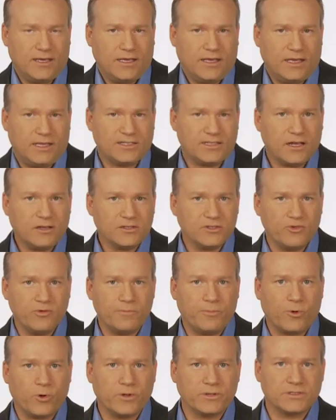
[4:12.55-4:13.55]
It's also
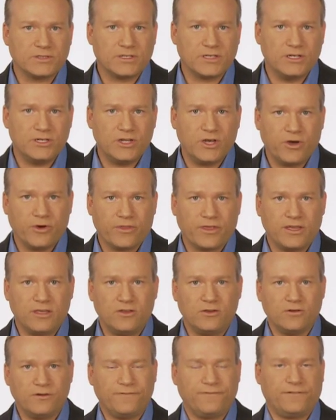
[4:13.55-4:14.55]
important to know
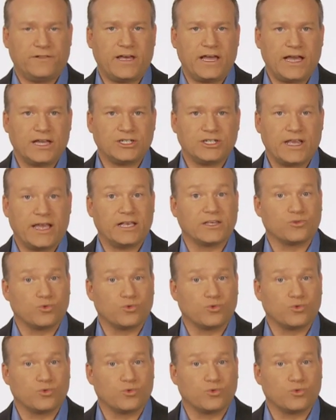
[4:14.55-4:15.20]
that your flash has